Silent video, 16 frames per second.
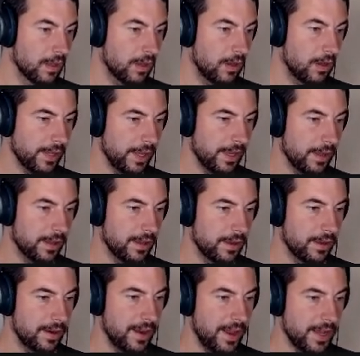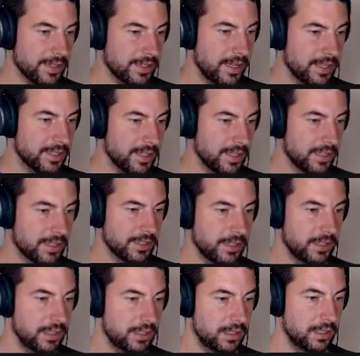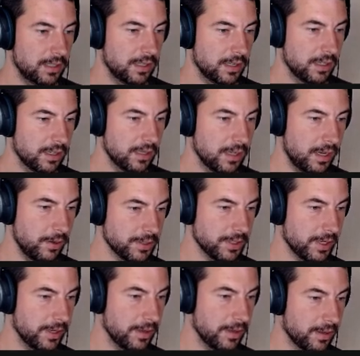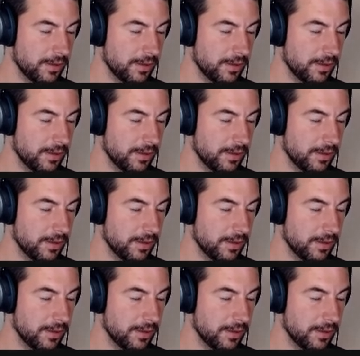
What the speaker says: Okay, next let's install cowsay.